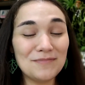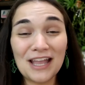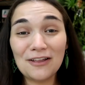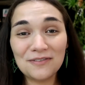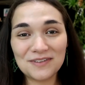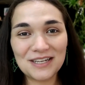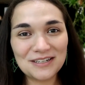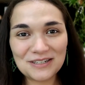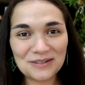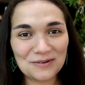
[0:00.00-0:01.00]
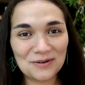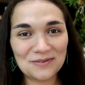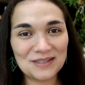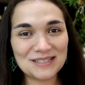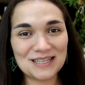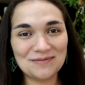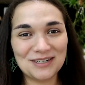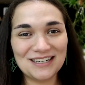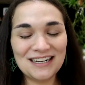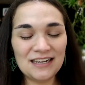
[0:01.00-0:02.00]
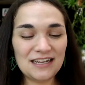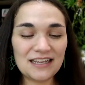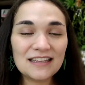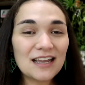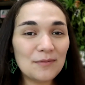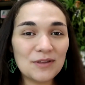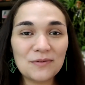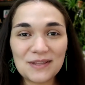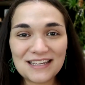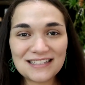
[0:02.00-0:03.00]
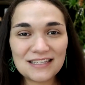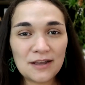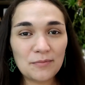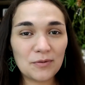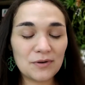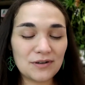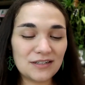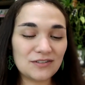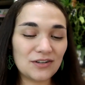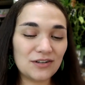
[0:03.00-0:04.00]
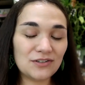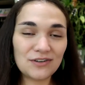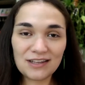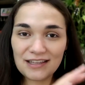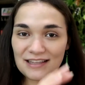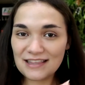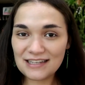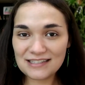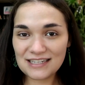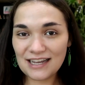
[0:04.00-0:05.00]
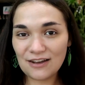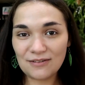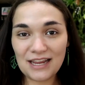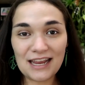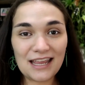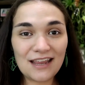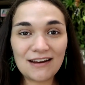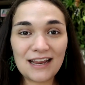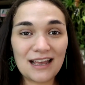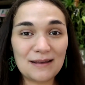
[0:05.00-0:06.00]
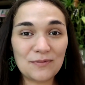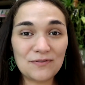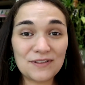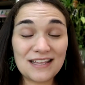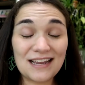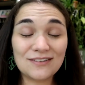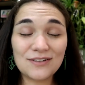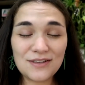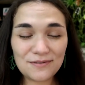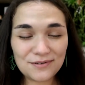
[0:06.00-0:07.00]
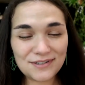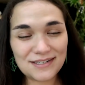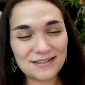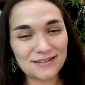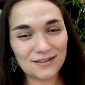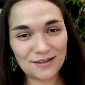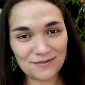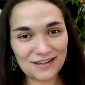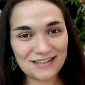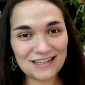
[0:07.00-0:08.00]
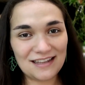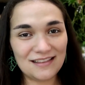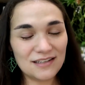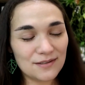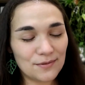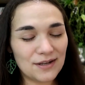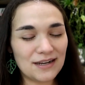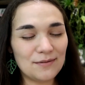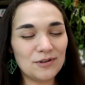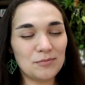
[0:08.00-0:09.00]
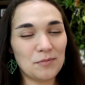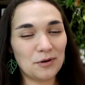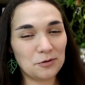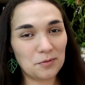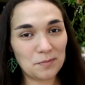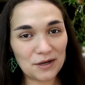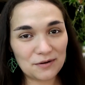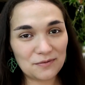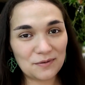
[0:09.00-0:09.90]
delved into over the summer in the coming weeks, but we're going to start trickling things down and gearing up for the next huge seasonal event. And this one I'm going to be better prepared